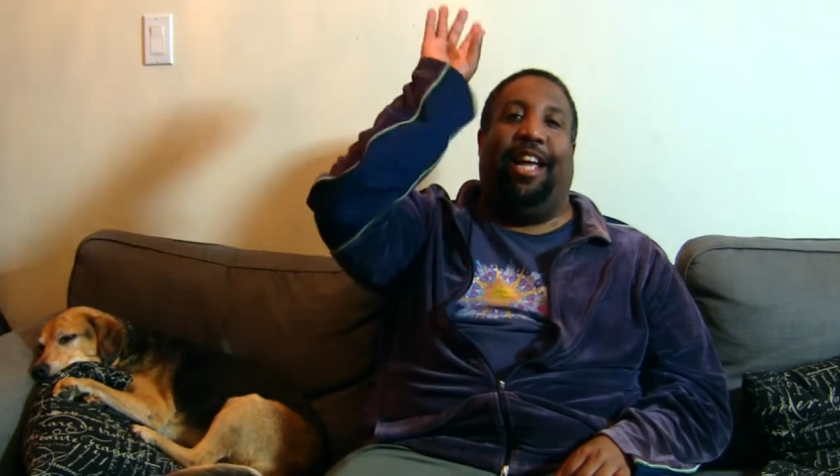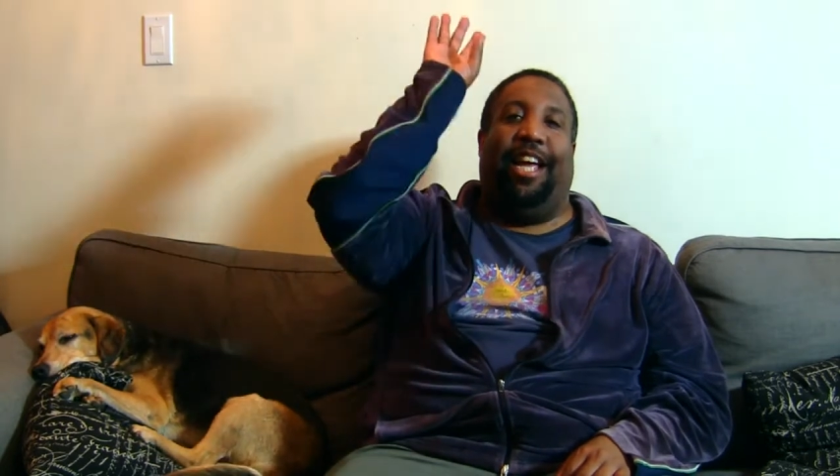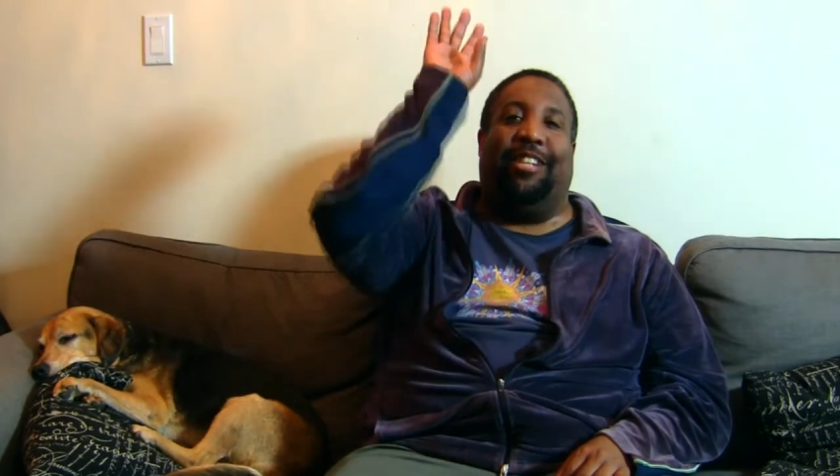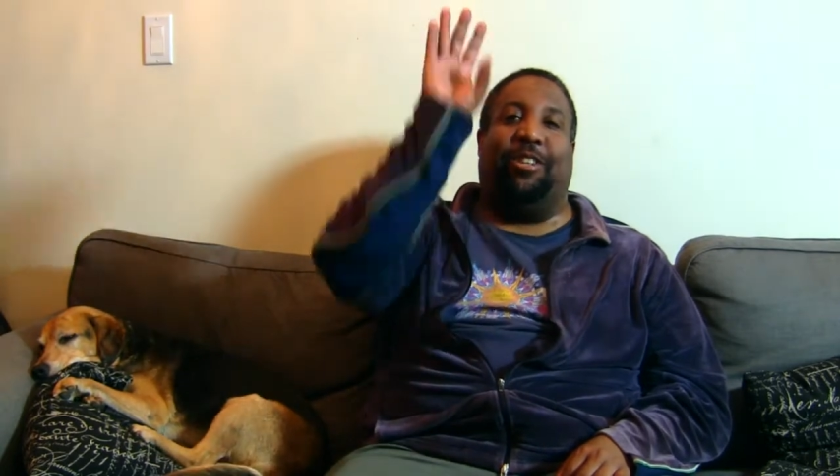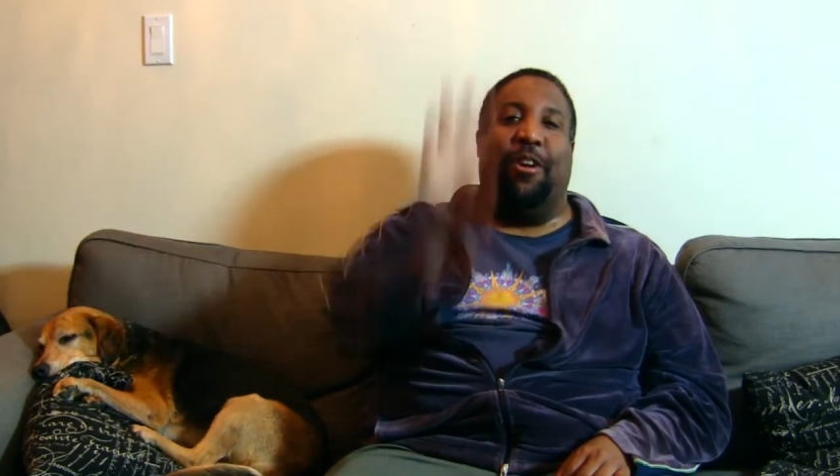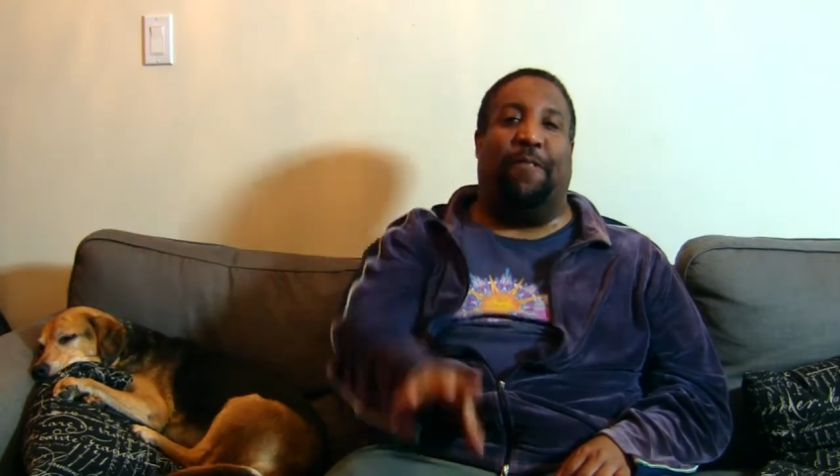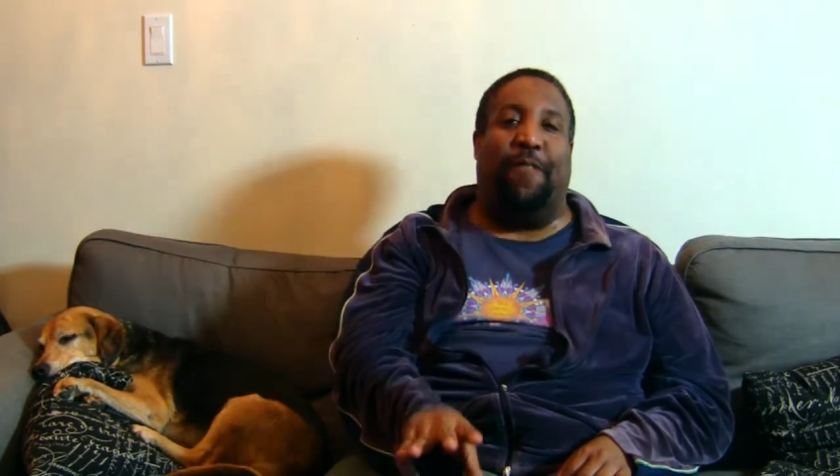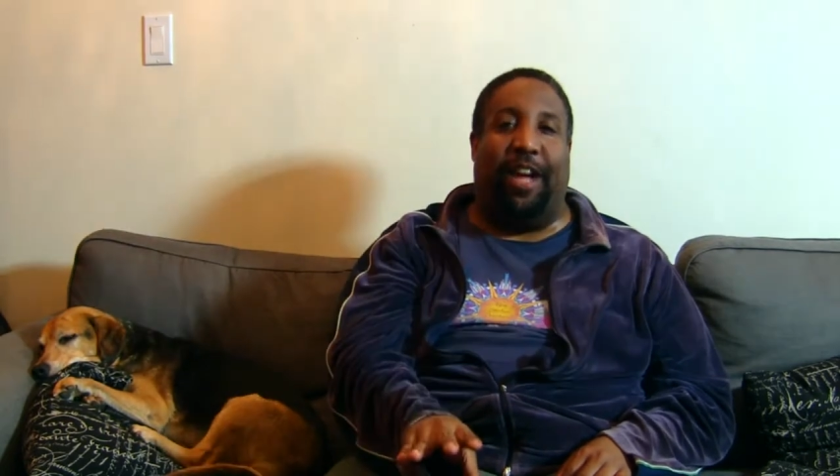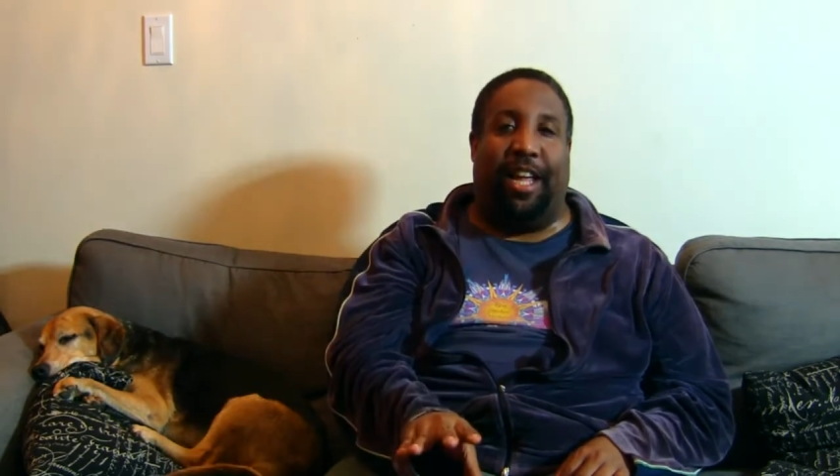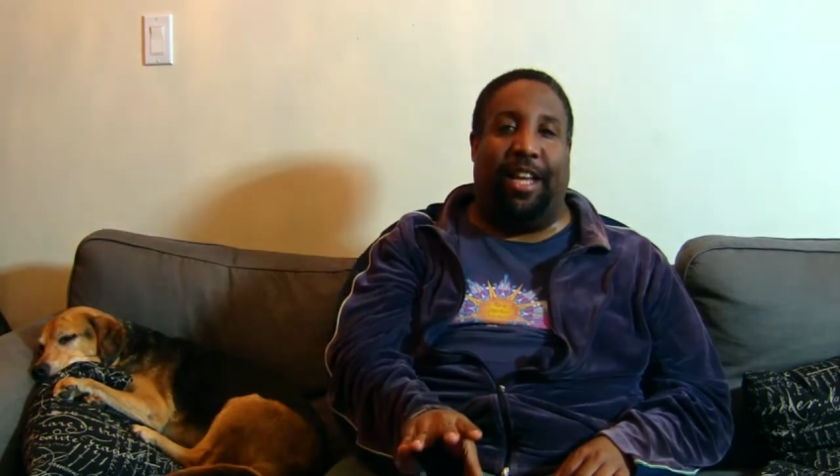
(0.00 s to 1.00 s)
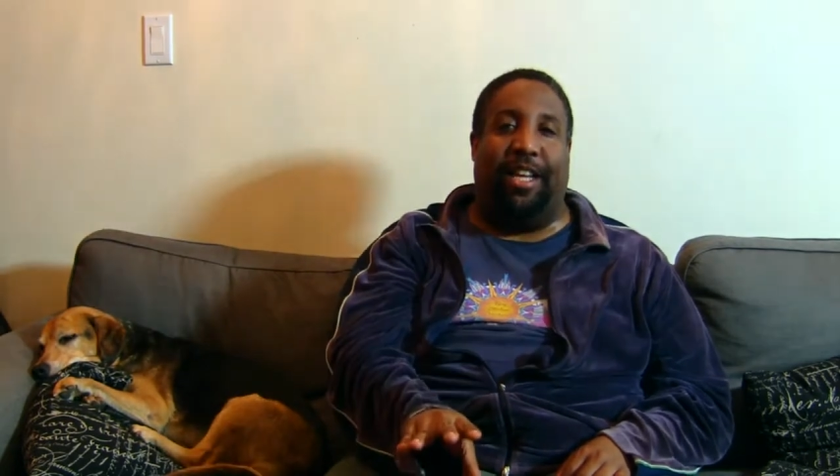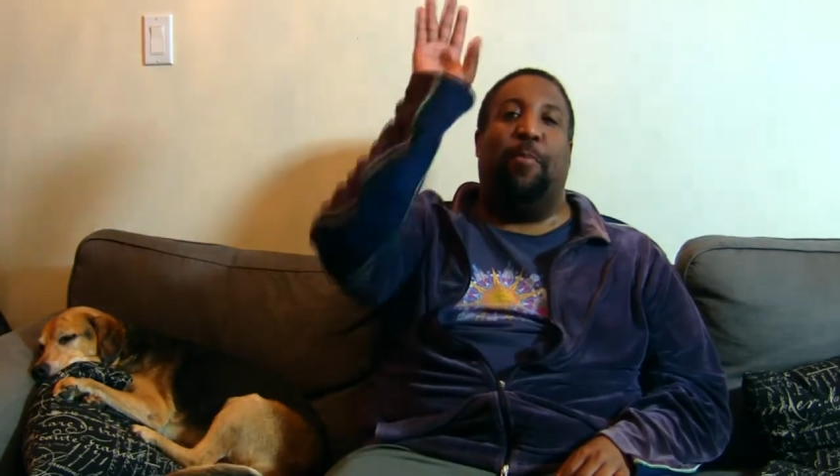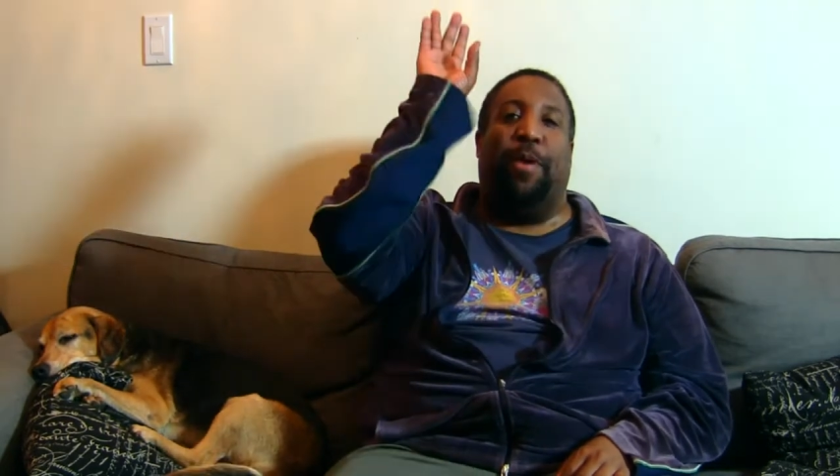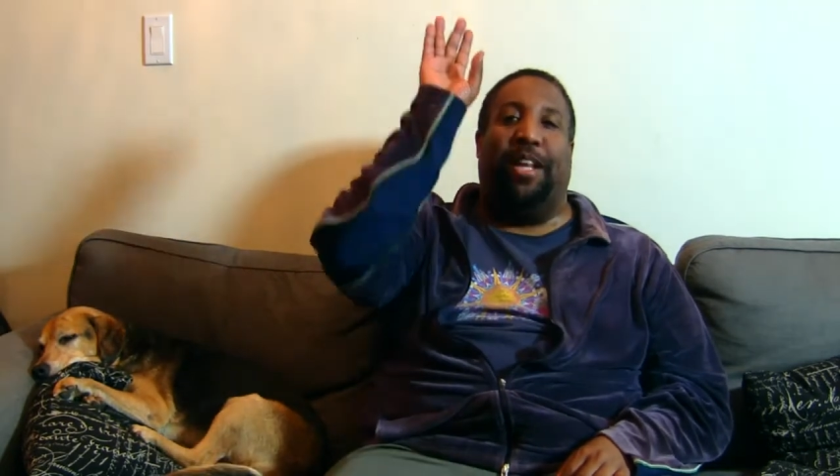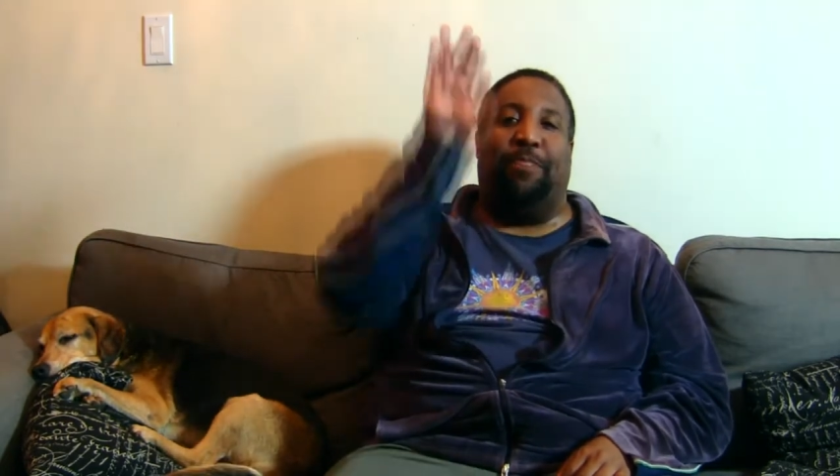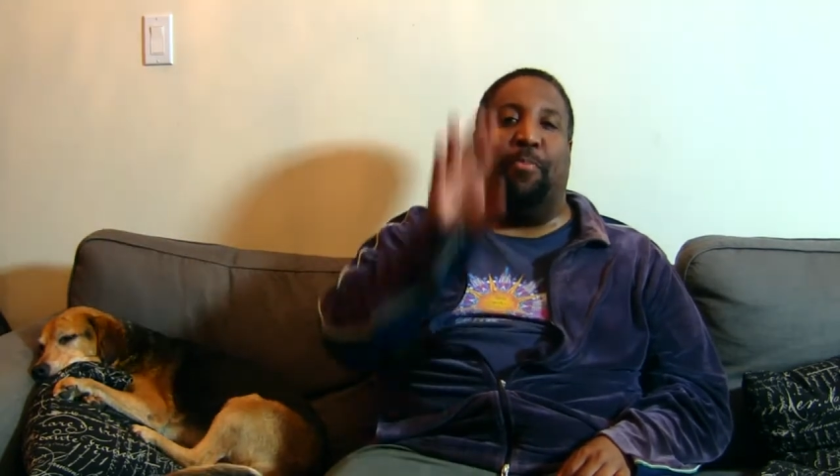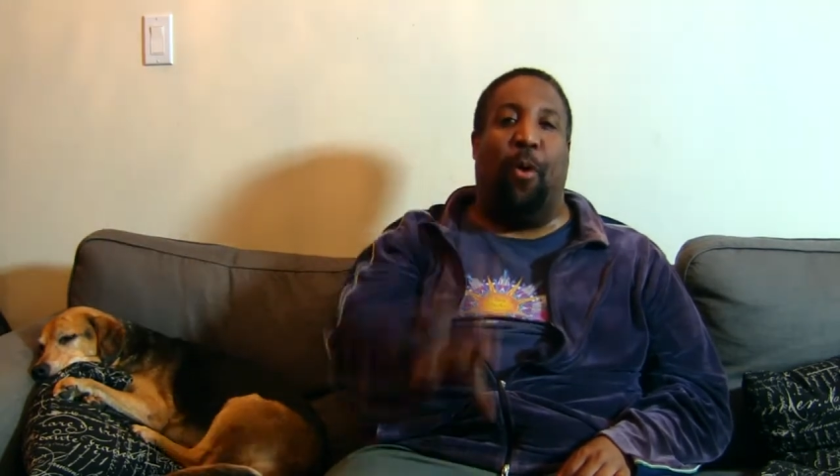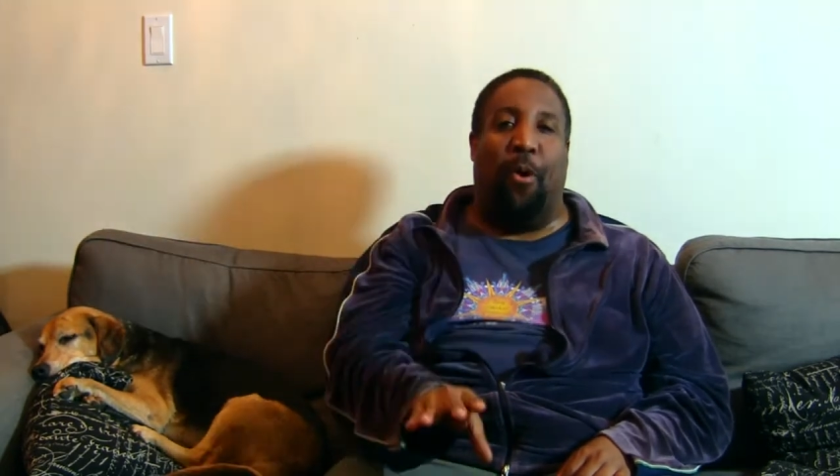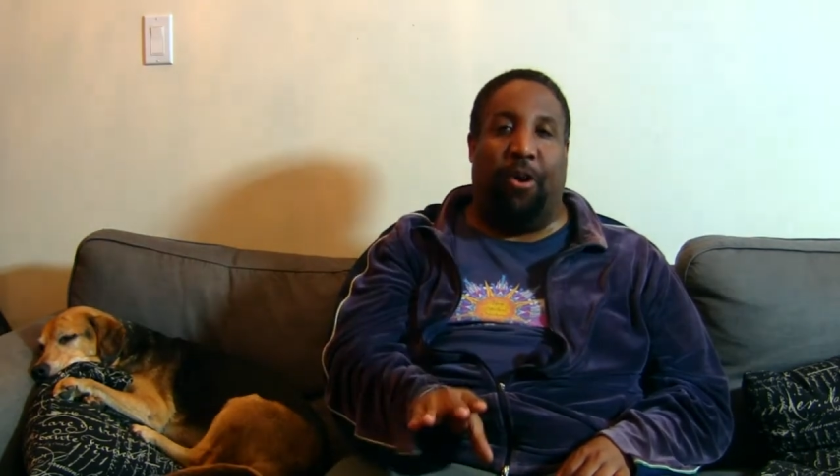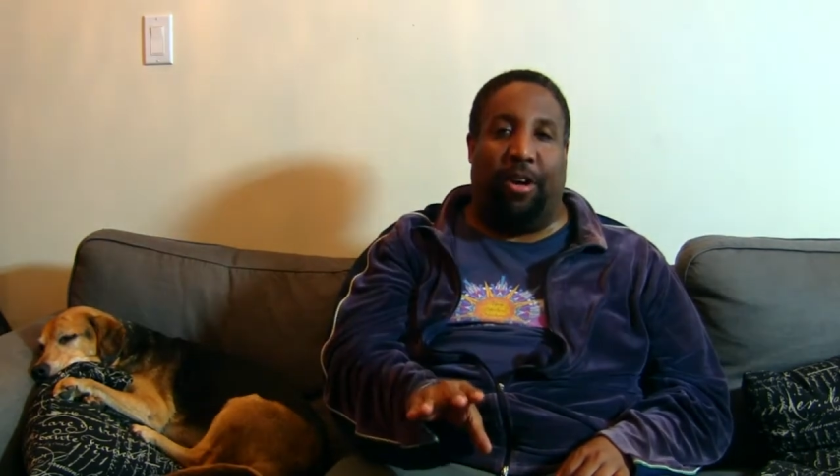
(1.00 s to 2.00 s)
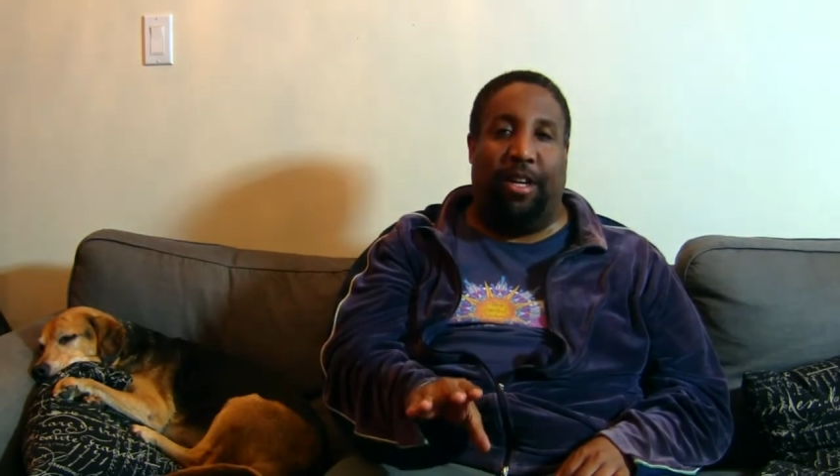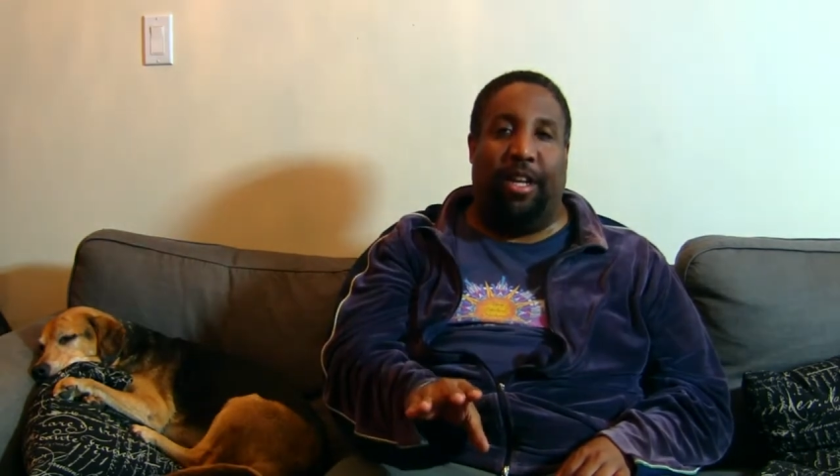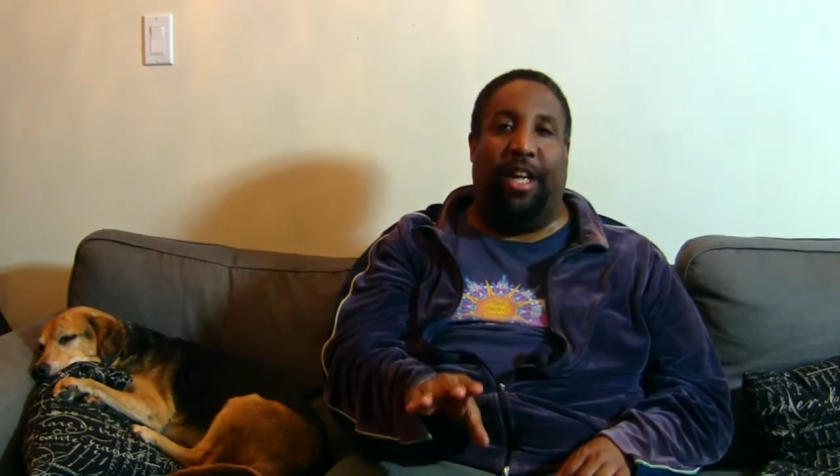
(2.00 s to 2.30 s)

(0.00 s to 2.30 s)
It's good fucking, but he's poor.